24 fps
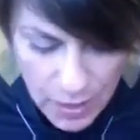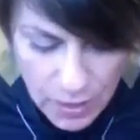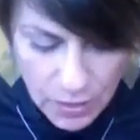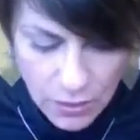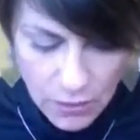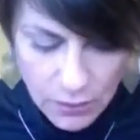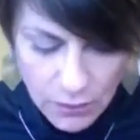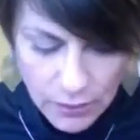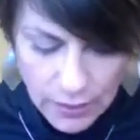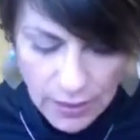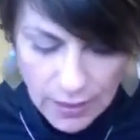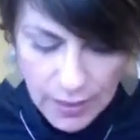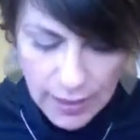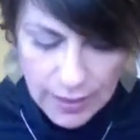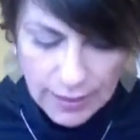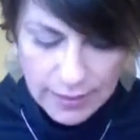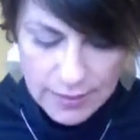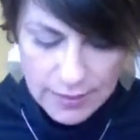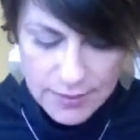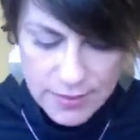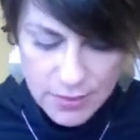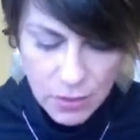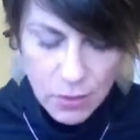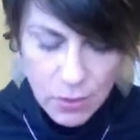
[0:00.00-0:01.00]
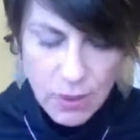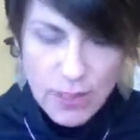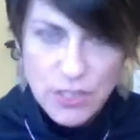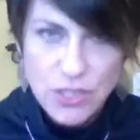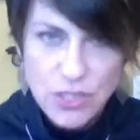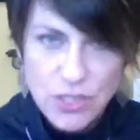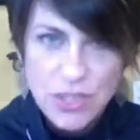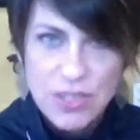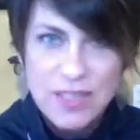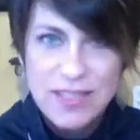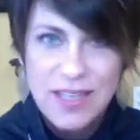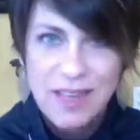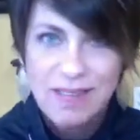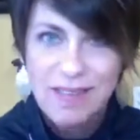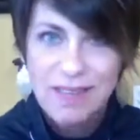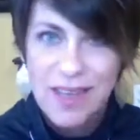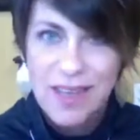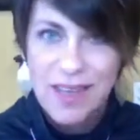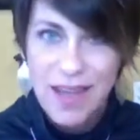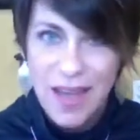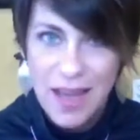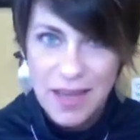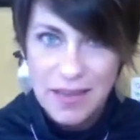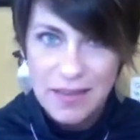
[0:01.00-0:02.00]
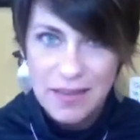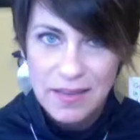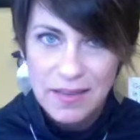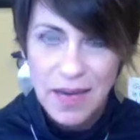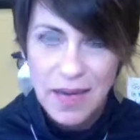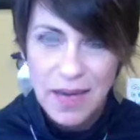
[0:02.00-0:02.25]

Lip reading: You can answer questions at the end.